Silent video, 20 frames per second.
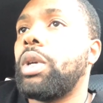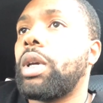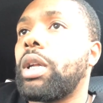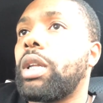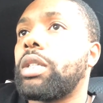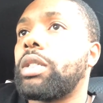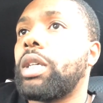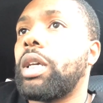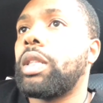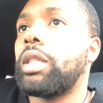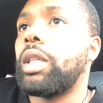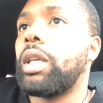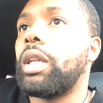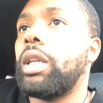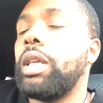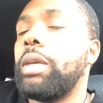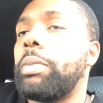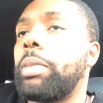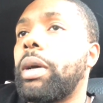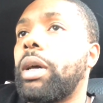take that
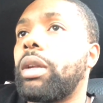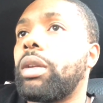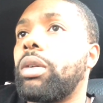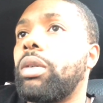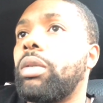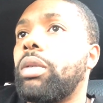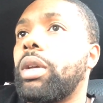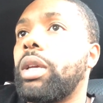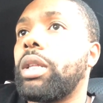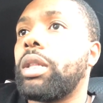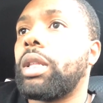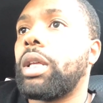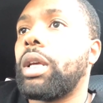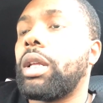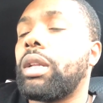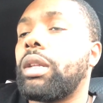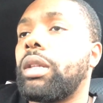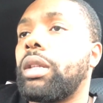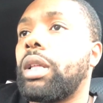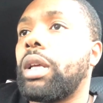leap out and go and get
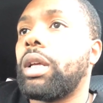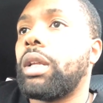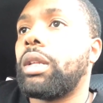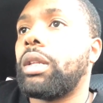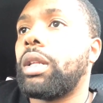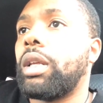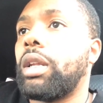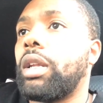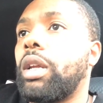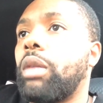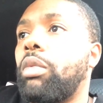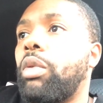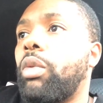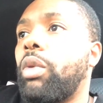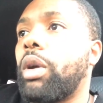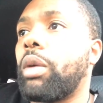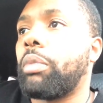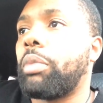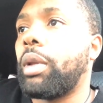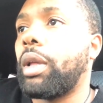that number
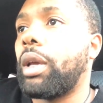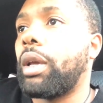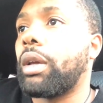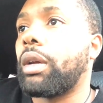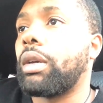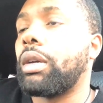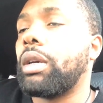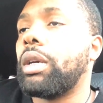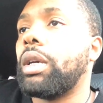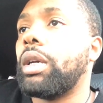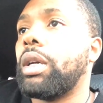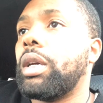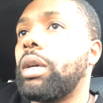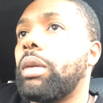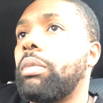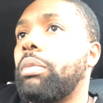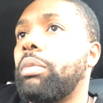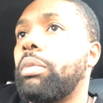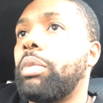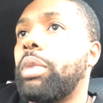one player.
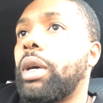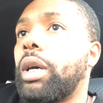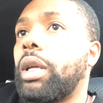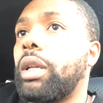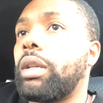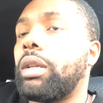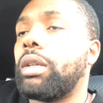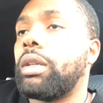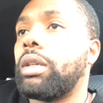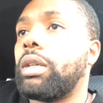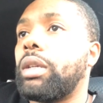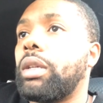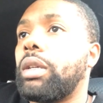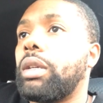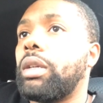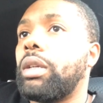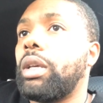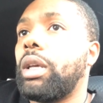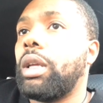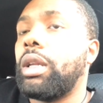But
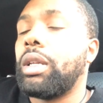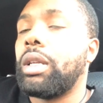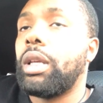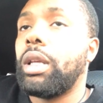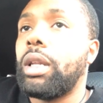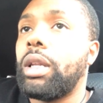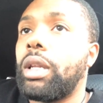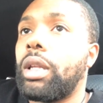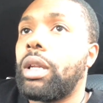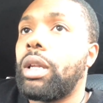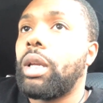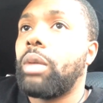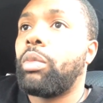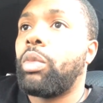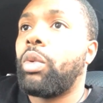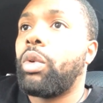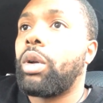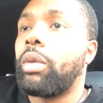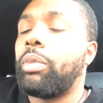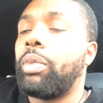in getting that number
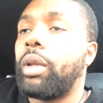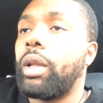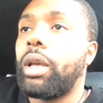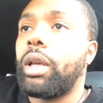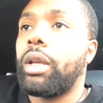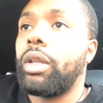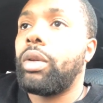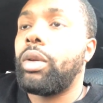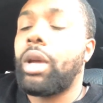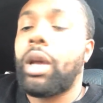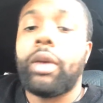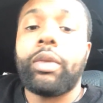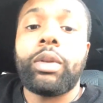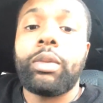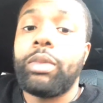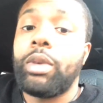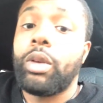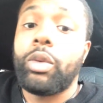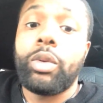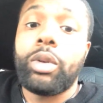one player, you have to
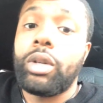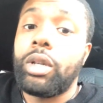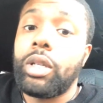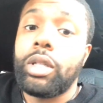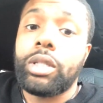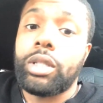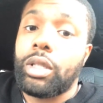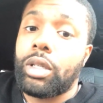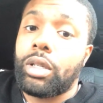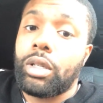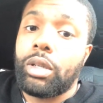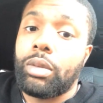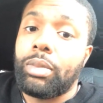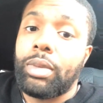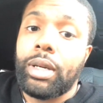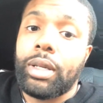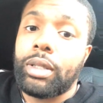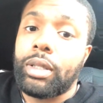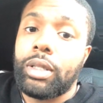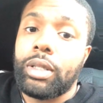be realistic
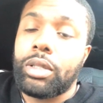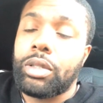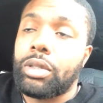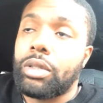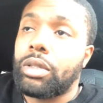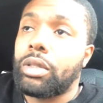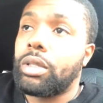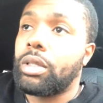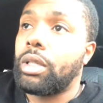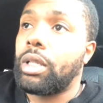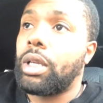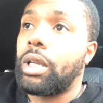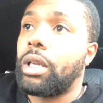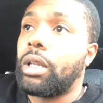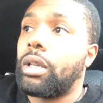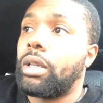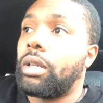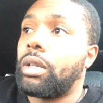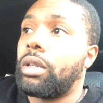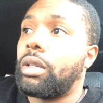about this. That
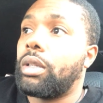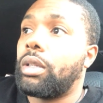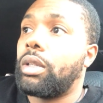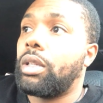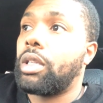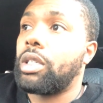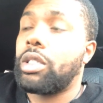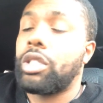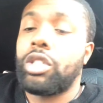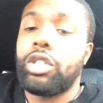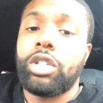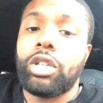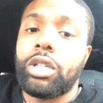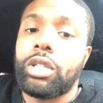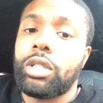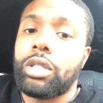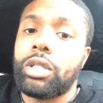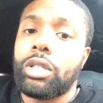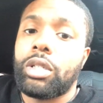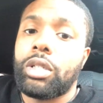this is
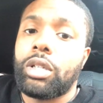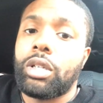just